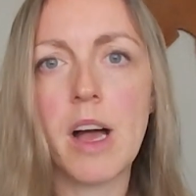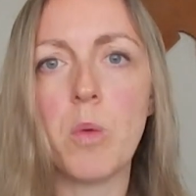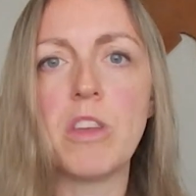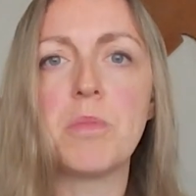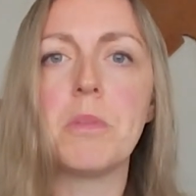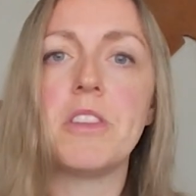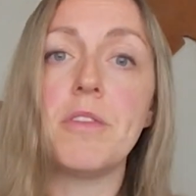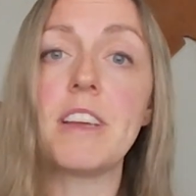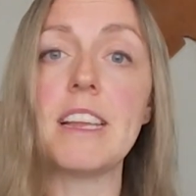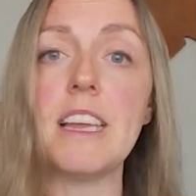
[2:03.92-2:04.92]
we
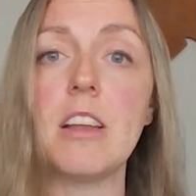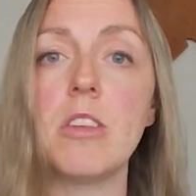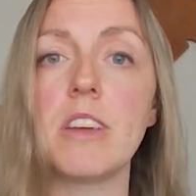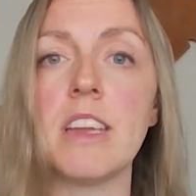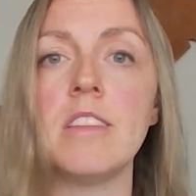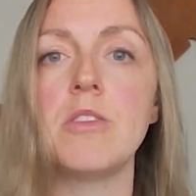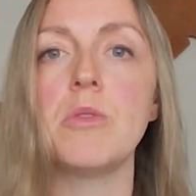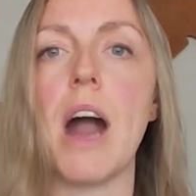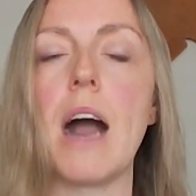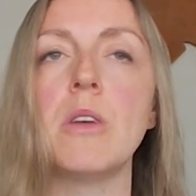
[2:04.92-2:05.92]
specifically look into
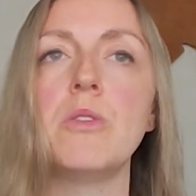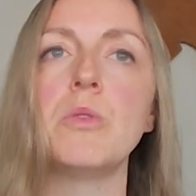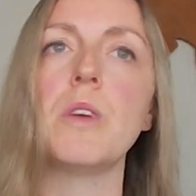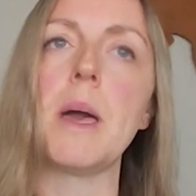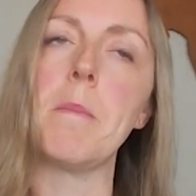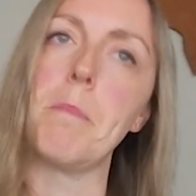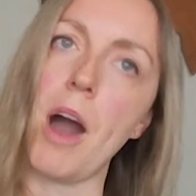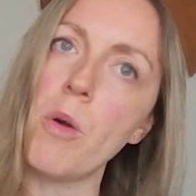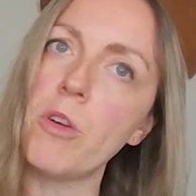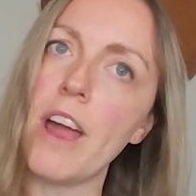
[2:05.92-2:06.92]
how to
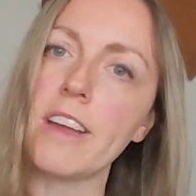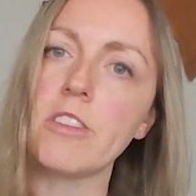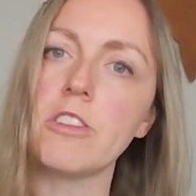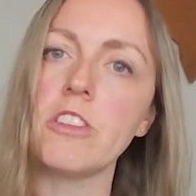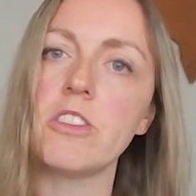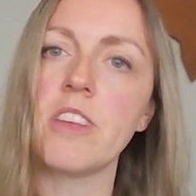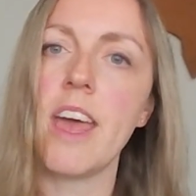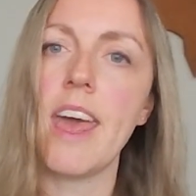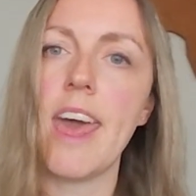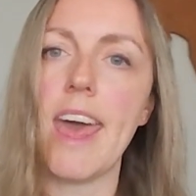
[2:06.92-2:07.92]
empower actors
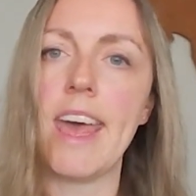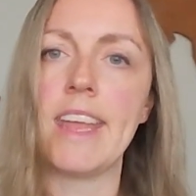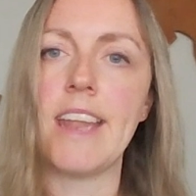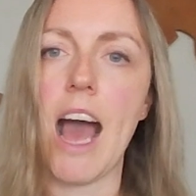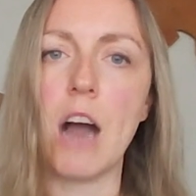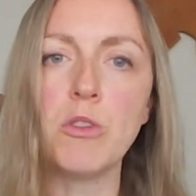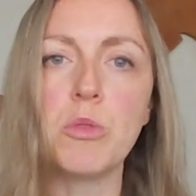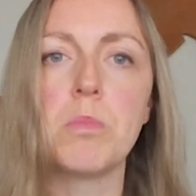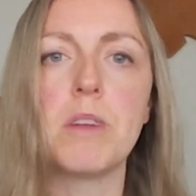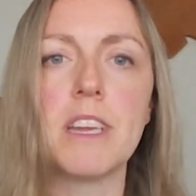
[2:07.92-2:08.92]
and how to
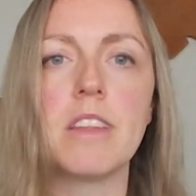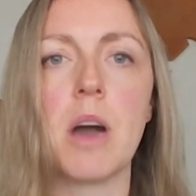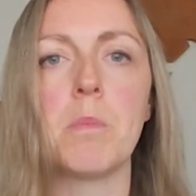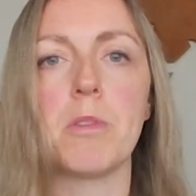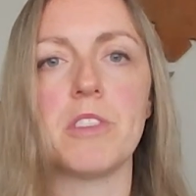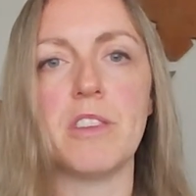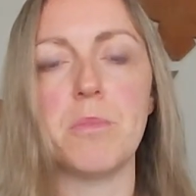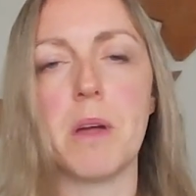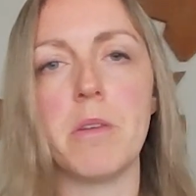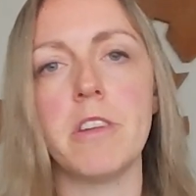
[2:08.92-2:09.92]
break down perceived
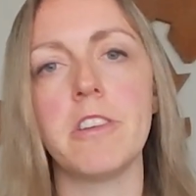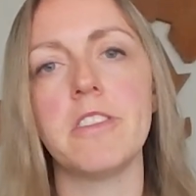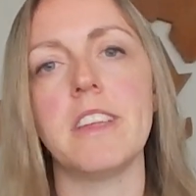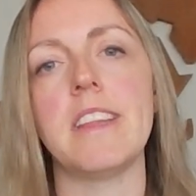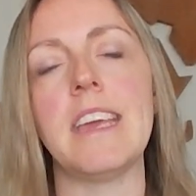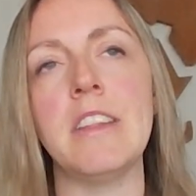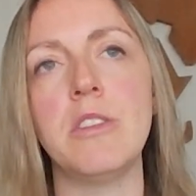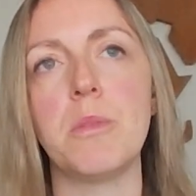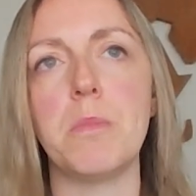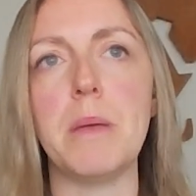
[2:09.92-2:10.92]
barriers that
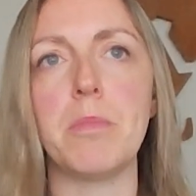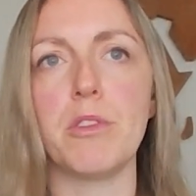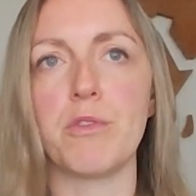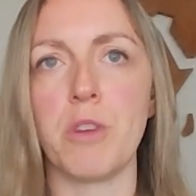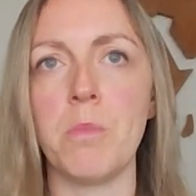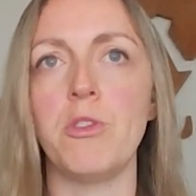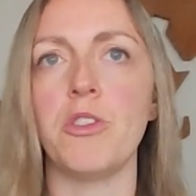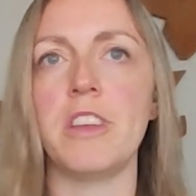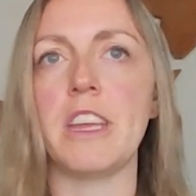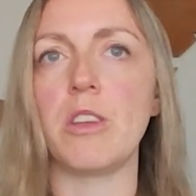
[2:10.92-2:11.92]
hinder people from
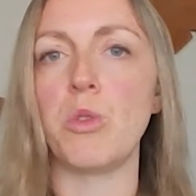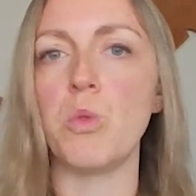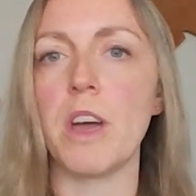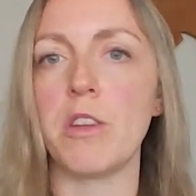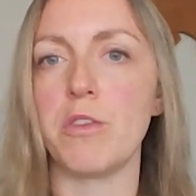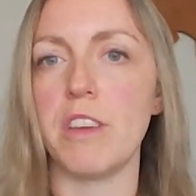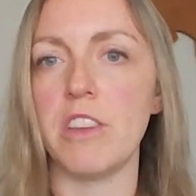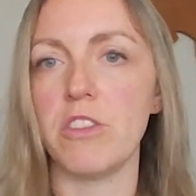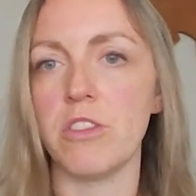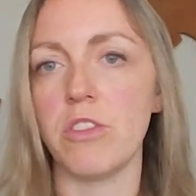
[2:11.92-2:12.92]
joining new
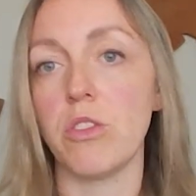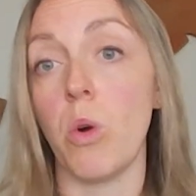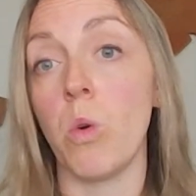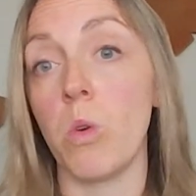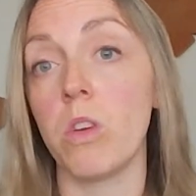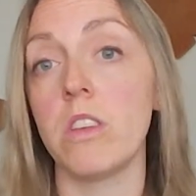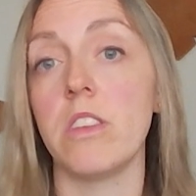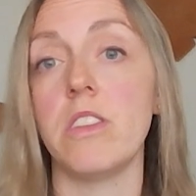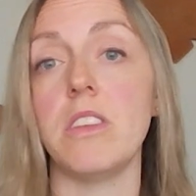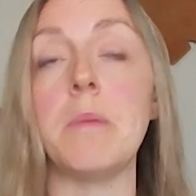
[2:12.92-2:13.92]
innovations or
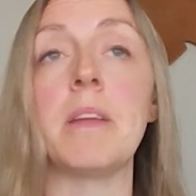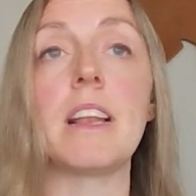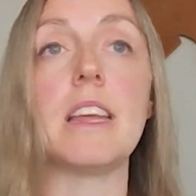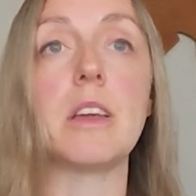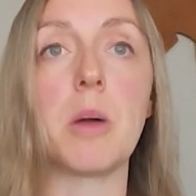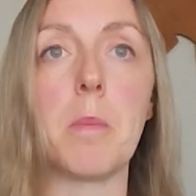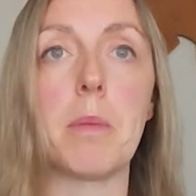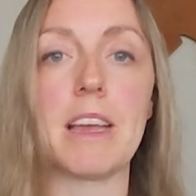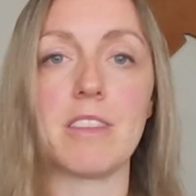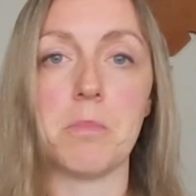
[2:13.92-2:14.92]
seemingly
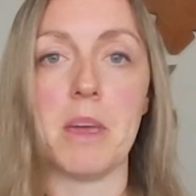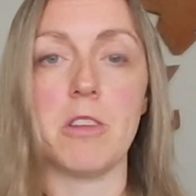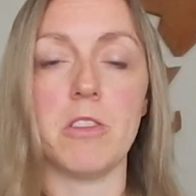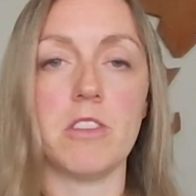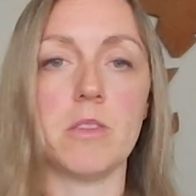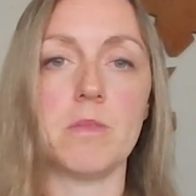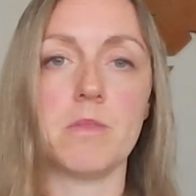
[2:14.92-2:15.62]
complex matters.